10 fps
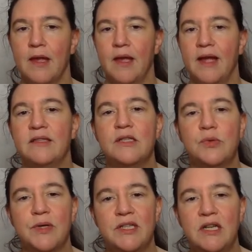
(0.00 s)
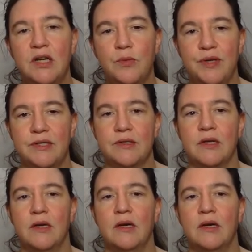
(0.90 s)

And since we're dealing with